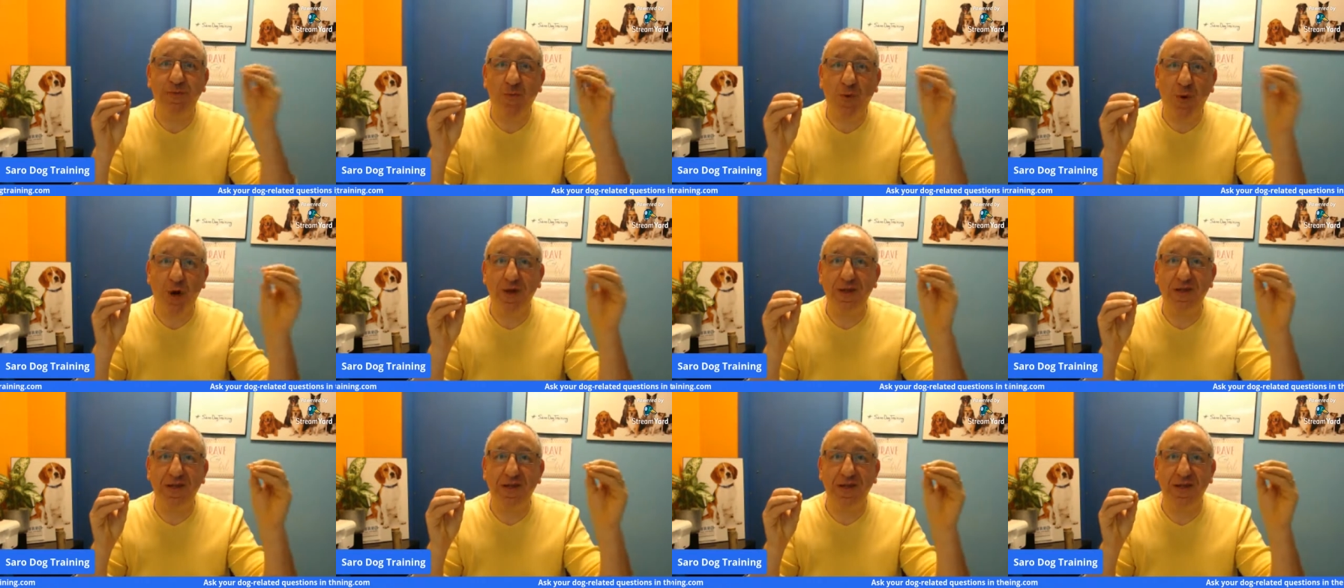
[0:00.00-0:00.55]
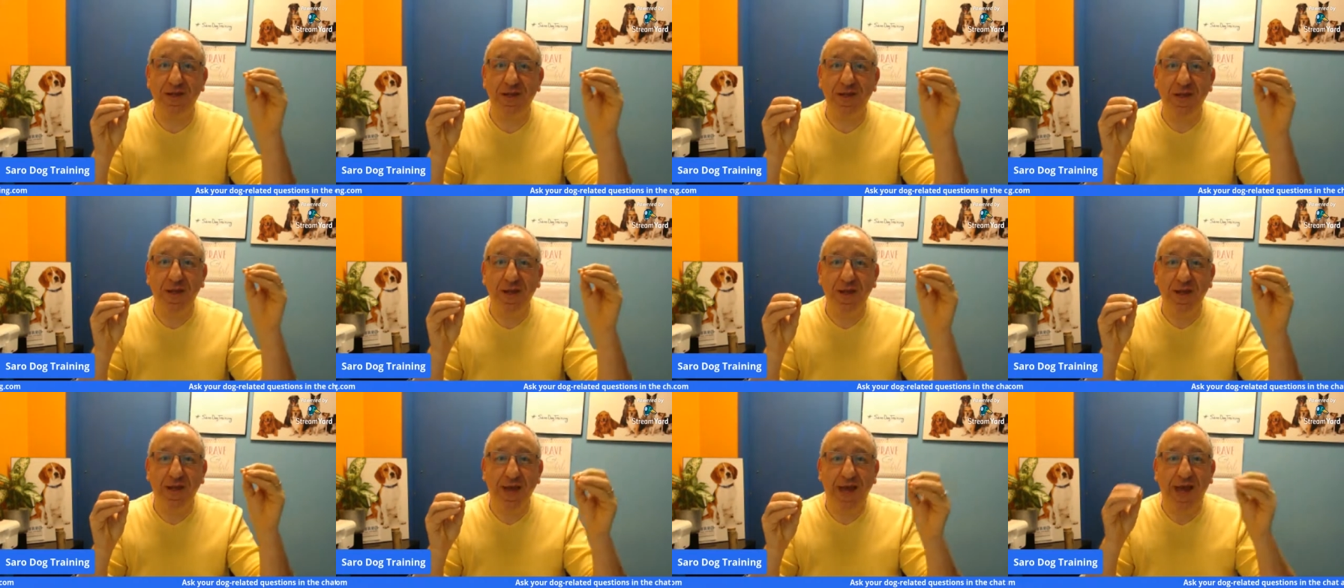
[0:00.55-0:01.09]
wanted
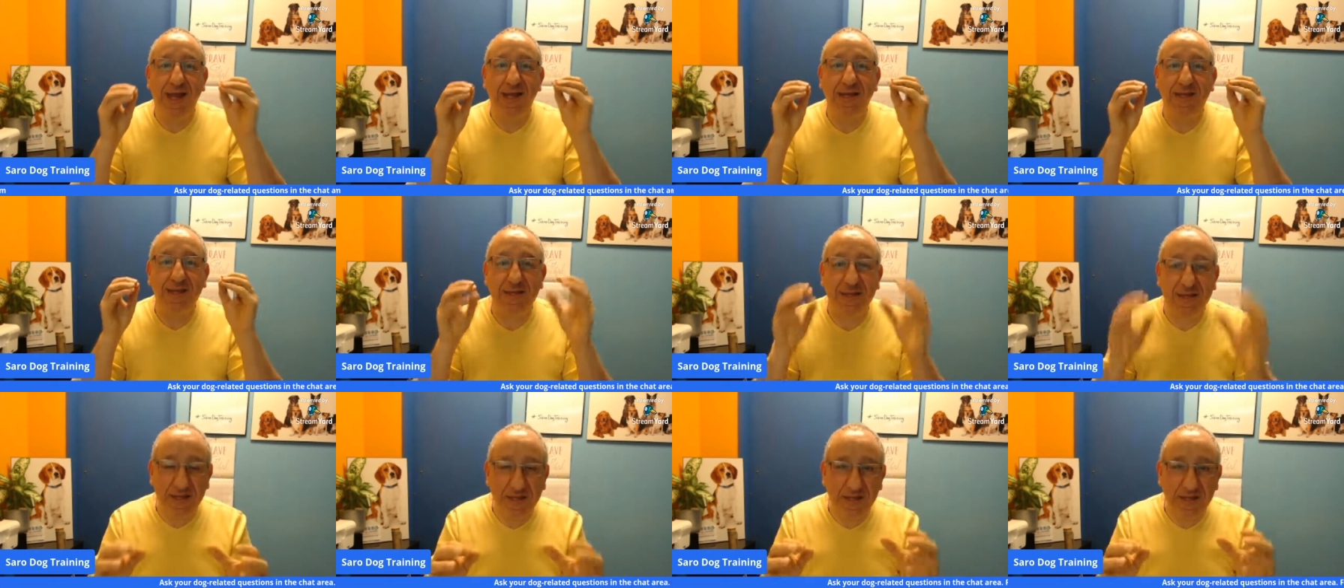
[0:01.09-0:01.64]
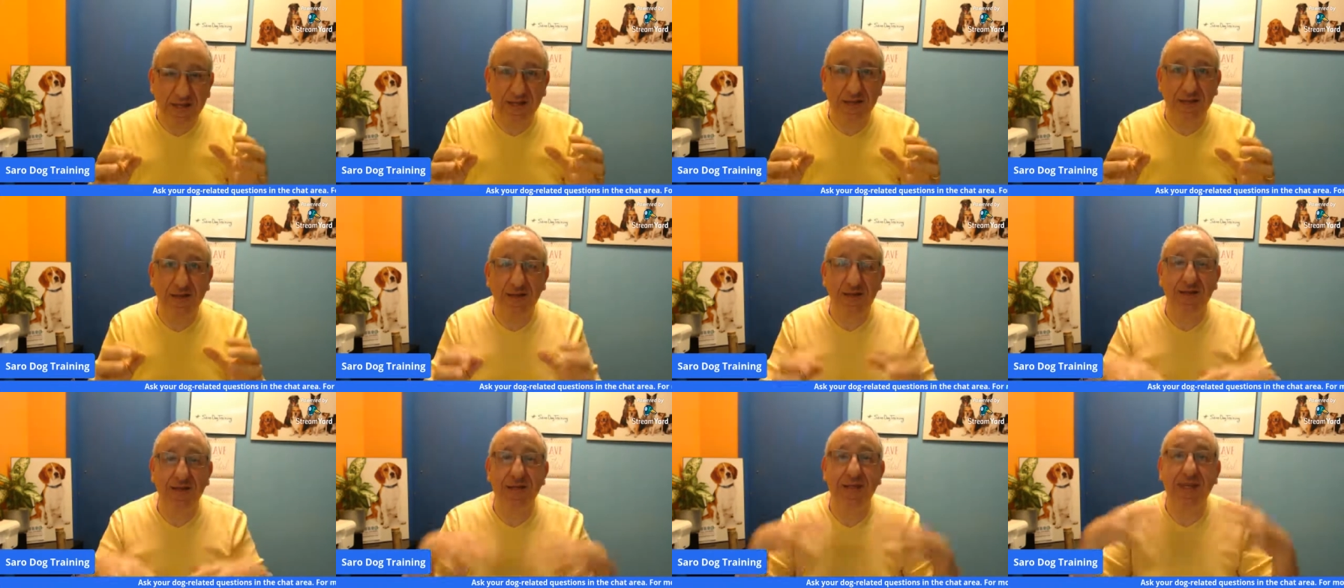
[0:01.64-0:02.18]
and did it
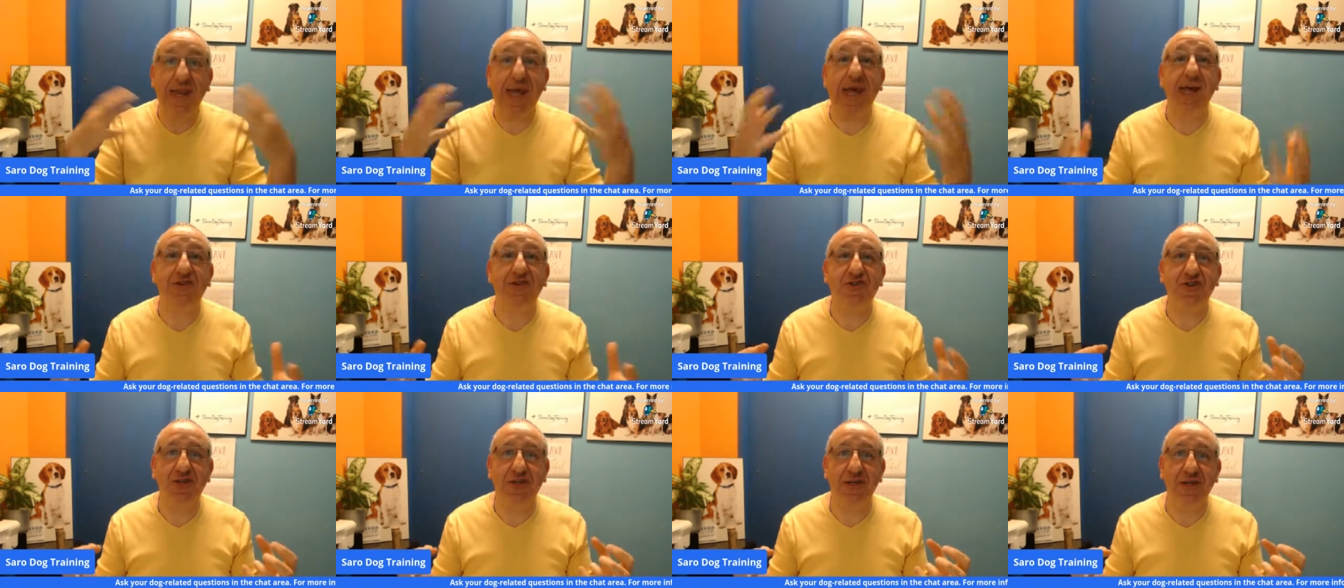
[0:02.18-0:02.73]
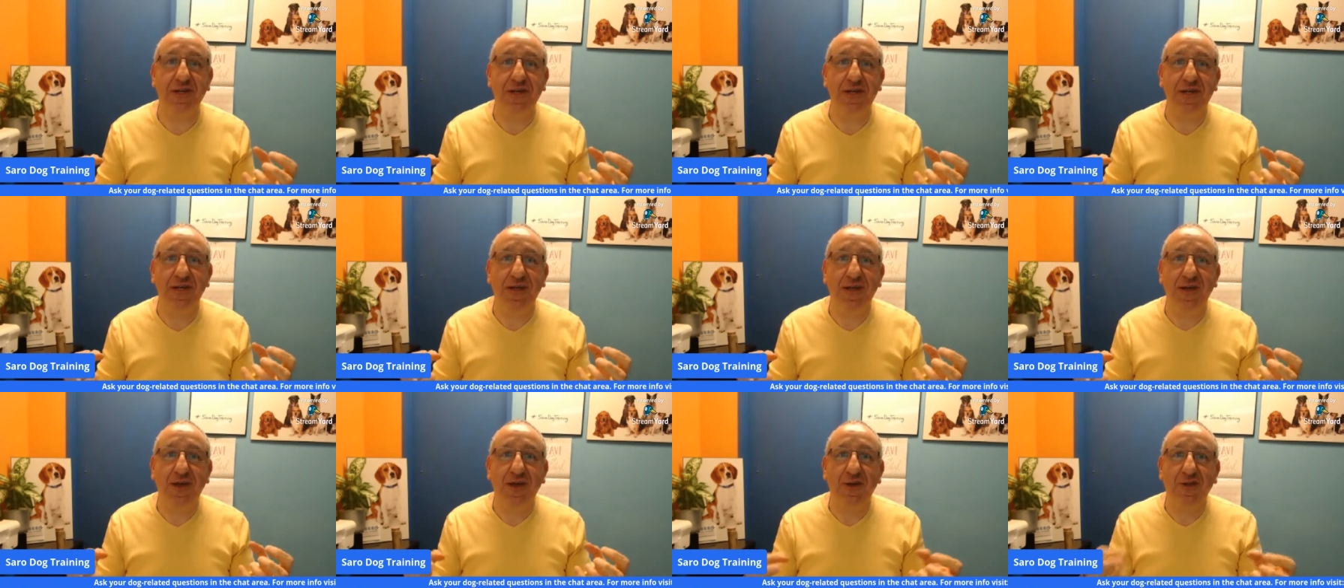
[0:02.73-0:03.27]
naturally
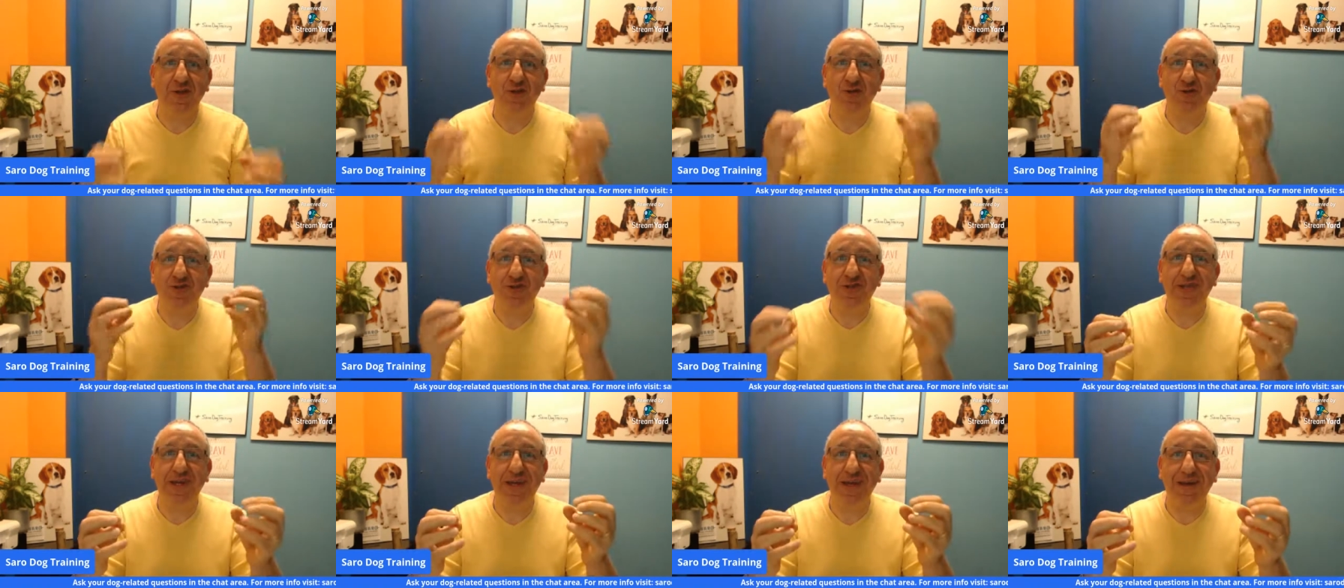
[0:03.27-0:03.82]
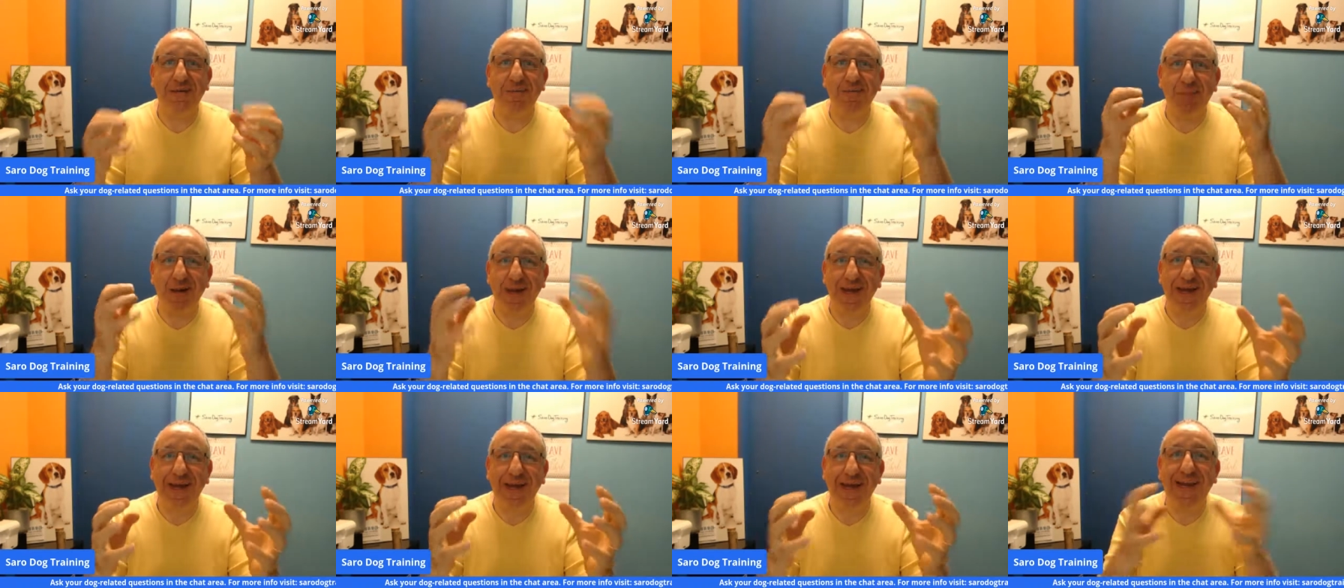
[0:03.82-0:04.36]
using
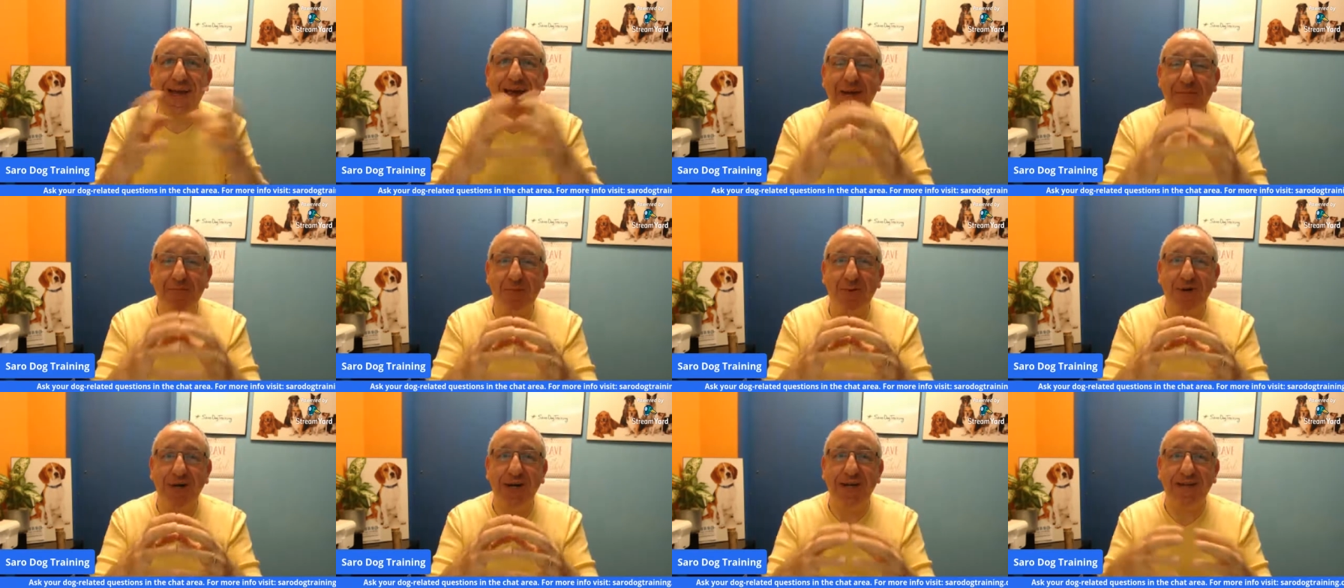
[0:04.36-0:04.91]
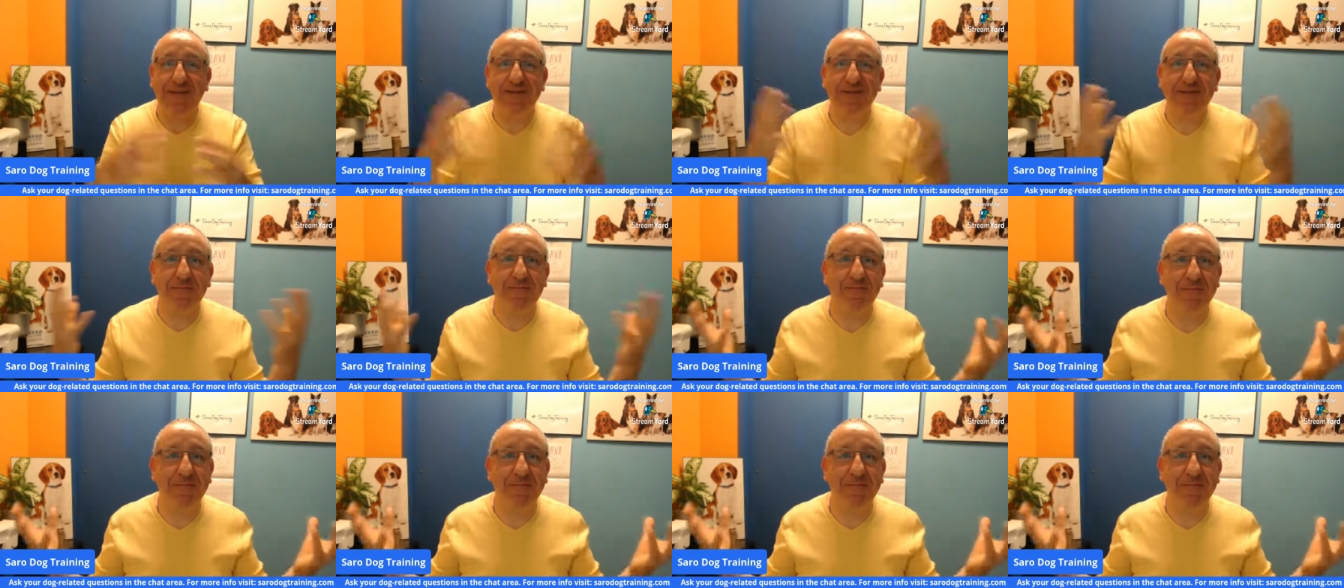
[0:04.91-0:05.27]
play and praise.